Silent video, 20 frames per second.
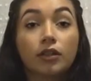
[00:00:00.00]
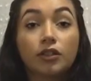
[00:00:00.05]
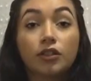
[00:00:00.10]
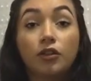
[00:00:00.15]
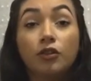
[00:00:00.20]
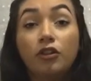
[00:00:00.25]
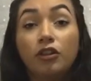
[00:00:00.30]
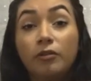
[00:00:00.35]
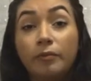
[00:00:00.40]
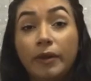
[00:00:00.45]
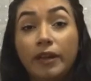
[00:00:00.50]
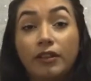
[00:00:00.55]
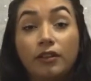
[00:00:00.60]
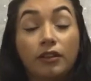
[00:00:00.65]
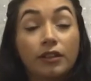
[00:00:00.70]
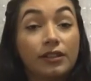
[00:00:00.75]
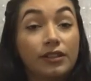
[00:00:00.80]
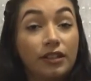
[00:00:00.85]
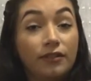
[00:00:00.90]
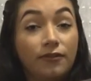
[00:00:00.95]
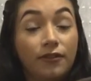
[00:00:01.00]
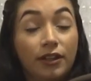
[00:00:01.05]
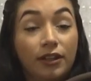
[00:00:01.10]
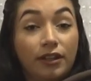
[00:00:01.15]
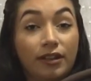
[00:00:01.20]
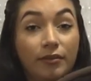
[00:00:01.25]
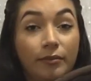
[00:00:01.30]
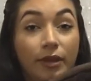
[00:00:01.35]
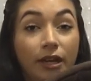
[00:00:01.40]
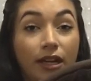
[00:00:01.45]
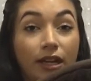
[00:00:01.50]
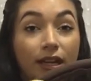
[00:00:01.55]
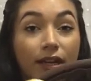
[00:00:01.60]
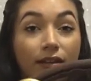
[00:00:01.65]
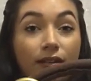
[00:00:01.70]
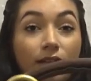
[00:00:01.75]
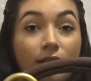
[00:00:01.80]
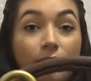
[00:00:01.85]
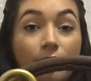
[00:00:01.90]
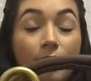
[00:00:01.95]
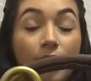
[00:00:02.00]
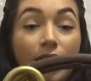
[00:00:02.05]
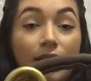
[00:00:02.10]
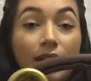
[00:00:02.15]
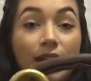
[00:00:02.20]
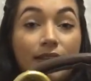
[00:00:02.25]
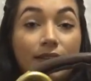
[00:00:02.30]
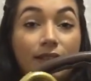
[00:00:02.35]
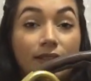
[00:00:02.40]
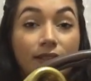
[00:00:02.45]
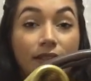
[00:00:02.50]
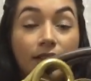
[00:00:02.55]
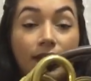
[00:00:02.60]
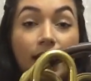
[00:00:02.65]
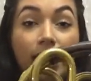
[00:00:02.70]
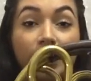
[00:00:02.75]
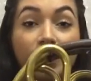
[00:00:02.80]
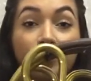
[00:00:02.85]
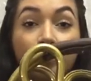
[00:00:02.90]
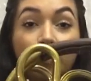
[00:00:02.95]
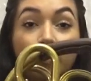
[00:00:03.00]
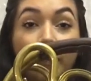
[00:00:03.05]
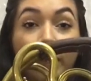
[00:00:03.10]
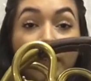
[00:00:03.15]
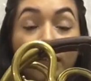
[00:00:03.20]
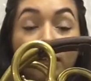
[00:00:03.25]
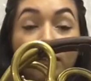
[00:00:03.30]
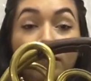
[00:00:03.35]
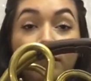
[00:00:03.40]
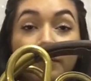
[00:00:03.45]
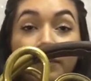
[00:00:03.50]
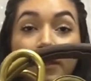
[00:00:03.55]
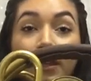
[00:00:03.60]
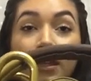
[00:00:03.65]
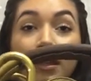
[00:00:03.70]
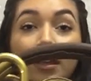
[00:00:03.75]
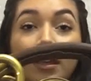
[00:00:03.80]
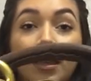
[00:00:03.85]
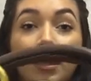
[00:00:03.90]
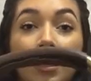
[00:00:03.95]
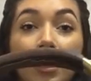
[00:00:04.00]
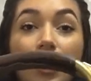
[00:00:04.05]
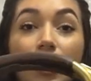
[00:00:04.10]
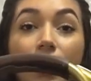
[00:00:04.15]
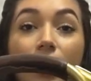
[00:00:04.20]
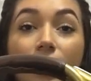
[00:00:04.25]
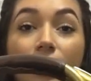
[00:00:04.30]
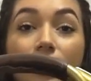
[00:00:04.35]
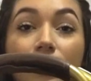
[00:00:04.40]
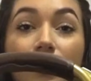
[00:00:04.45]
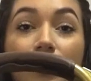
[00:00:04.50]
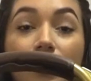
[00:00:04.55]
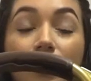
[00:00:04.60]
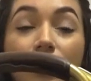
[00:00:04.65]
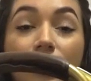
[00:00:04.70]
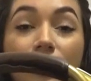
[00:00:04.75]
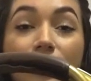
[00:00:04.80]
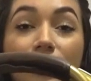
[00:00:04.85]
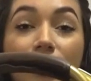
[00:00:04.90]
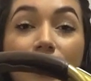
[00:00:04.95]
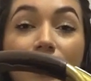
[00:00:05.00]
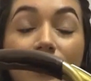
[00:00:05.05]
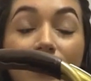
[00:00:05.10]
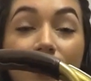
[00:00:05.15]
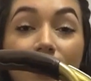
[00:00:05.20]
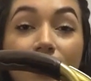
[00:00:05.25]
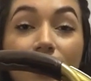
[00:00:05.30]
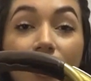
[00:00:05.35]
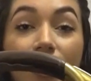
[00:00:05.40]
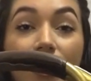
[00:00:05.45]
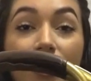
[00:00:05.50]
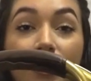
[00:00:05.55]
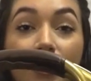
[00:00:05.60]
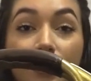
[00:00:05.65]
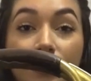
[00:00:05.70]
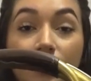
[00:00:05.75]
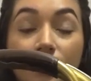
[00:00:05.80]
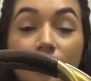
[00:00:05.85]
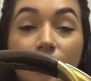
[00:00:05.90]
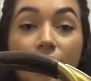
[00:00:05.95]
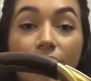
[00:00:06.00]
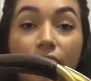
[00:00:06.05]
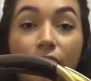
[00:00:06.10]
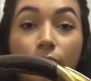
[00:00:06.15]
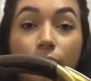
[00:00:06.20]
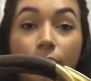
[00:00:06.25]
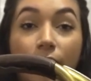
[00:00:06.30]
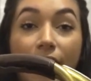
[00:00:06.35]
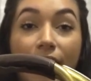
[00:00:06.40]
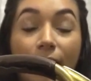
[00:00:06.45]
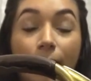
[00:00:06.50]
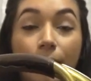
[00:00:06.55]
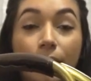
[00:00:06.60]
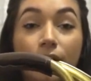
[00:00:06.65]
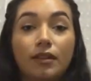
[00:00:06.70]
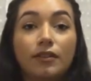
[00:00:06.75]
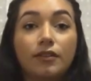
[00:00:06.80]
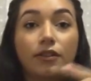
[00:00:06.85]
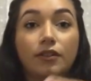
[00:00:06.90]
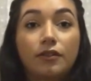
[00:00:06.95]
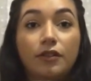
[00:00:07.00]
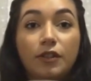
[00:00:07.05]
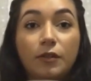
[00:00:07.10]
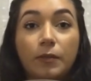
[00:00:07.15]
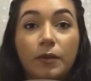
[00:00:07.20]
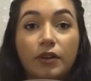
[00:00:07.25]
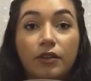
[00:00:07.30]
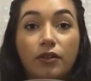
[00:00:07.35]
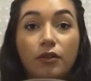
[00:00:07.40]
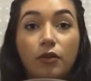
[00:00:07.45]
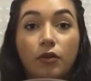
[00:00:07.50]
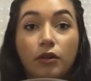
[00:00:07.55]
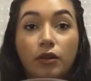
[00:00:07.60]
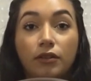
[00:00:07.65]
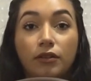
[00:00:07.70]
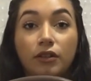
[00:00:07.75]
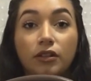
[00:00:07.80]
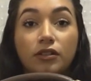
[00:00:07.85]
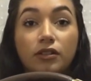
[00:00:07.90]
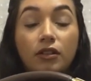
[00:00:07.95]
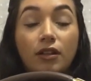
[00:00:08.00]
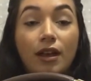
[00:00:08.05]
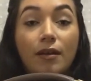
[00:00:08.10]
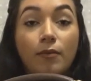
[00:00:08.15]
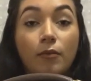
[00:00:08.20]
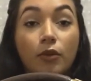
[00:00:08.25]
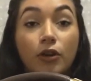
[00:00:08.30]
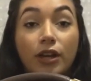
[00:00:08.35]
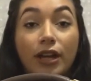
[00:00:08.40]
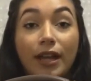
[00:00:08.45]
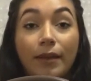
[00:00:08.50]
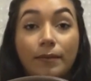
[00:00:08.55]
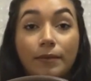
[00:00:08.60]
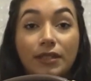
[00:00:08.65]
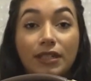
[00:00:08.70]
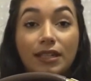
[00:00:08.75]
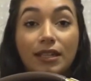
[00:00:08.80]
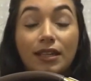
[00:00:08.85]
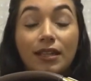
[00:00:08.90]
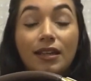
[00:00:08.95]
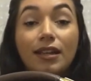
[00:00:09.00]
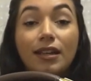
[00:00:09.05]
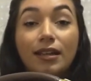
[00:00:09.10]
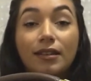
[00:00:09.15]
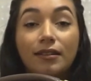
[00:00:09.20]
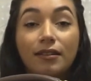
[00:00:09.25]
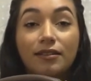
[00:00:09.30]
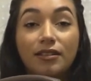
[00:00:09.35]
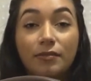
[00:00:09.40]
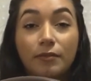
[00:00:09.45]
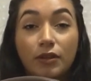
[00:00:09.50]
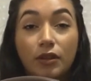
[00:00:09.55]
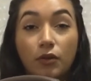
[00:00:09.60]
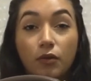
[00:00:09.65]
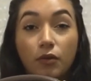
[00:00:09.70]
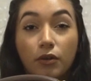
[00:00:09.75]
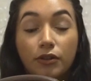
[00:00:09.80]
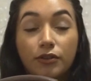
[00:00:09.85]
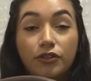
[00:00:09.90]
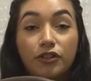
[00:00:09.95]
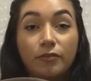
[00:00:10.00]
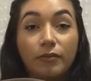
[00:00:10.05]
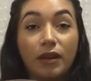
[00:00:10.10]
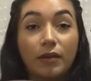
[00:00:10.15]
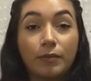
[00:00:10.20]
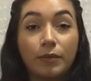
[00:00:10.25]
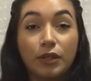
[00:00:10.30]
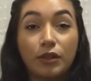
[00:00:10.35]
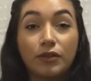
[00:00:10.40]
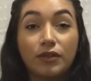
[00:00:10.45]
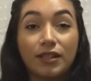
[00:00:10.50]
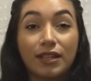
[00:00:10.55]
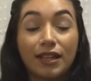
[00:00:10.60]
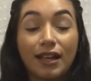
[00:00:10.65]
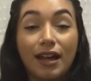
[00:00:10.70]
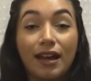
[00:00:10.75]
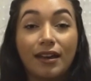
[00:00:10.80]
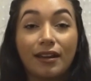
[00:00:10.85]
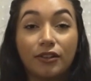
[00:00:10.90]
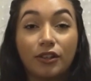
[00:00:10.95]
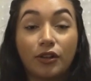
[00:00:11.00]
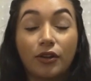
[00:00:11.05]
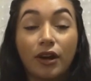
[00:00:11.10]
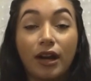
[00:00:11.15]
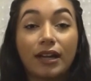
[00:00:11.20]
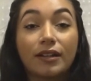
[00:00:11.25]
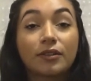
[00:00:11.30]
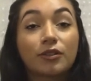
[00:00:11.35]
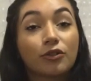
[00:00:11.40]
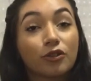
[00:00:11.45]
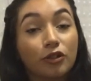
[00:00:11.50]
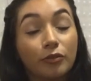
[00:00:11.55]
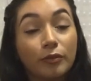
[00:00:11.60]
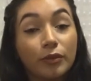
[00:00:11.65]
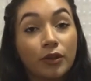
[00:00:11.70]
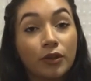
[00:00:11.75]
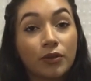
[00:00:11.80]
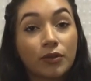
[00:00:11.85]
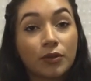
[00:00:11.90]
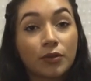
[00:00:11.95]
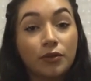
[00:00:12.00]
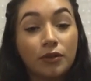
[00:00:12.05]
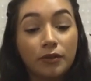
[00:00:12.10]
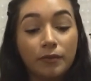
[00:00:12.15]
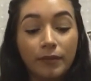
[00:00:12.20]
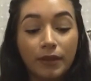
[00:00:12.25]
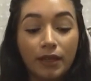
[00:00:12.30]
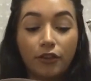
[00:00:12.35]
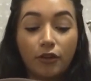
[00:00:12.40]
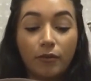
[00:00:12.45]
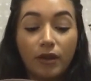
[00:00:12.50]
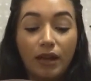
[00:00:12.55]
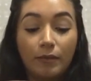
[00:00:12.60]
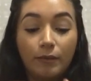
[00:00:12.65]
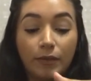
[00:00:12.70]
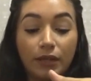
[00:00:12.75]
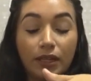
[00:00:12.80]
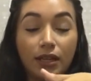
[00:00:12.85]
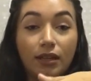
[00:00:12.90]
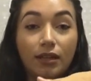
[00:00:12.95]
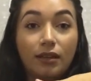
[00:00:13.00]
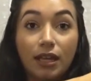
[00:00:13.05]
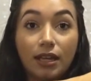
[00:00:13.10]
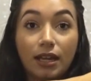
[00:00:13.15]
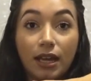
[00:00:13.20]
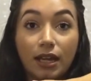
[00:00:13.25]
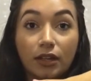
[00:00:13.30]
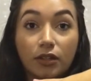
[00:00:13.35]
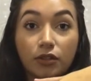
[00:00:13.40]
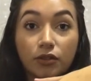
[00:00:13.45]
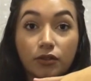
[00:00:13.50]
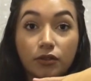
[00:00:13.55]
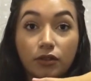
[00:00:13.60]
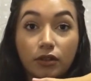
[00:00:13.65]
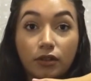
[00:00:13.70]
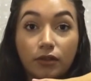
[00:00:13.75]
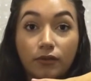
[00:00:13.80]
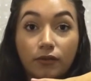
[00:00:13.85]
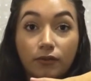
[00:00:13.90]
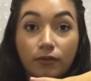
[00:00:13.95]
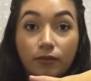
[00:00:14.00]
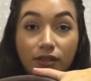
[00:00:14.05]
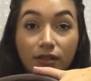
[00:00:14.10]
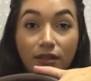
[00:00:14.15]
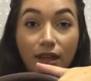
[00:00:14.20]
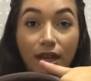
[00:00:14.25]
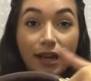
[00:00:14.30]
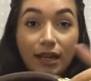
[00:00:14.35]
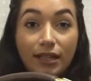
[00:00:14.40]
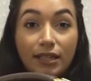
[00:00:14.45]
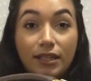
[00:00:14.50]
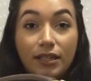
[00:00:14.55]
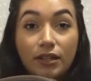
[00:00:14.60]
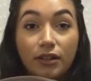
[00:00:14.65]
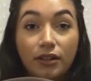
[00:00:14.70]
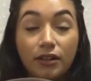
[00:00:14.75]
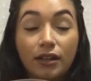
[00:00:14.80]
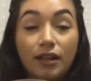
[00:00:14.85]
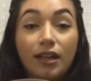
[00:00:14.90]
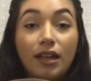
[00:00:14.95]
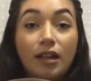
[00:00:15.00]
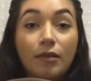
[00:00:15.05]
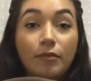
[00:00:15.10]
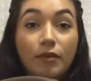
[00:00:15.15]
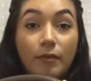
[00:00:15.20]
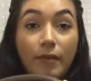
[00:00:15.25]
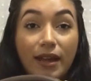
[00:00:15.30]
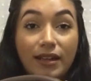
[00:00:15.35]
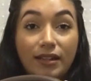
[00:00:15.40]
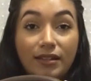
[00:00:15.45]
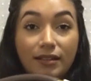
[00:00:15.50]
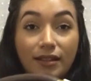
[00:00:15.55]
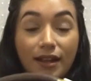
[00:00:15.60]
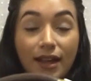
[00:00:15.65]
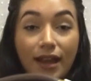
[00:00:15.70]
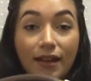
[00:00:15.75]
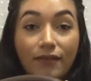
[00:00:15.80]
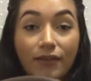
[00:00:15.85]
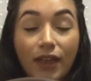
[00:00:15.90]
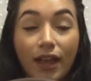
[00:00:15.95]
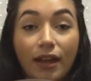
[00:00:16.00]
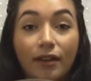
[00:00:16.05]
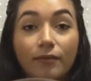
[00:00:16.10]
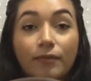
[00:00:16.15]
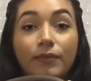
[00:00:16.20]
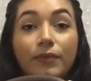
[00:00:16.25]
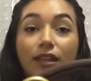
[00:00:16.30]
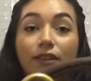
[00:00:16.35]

Your horn might look different than mine. Mine has a detachable bell and it is a Geyer style wrap so this part of the horn looks a lot more empty than some of the horns you might be using at your high school or middle school. There might be an extra slide here, but mine doesn't have that.